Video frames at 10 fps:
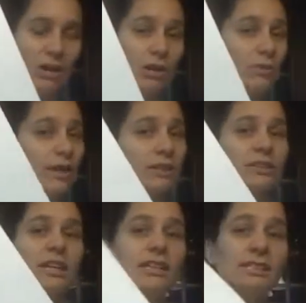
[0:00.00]
a regular
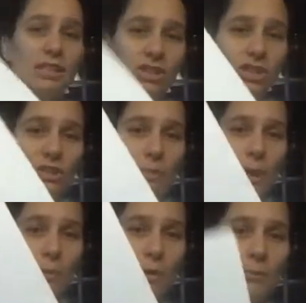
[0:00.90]
size sheet of
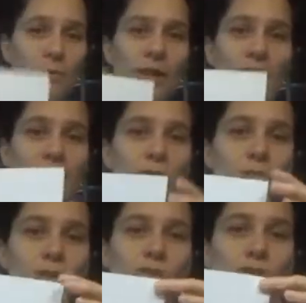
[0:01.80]
paper, and
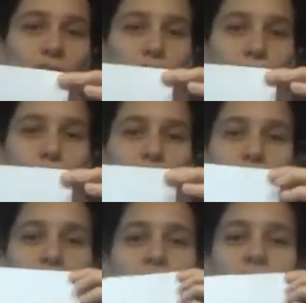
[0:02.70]
what you do
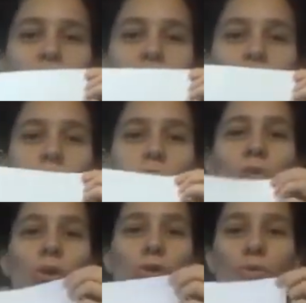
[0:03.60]
is
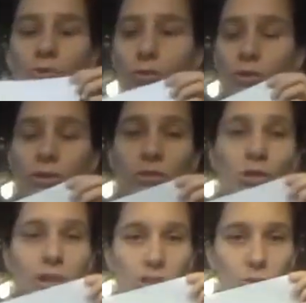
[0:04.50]
for the large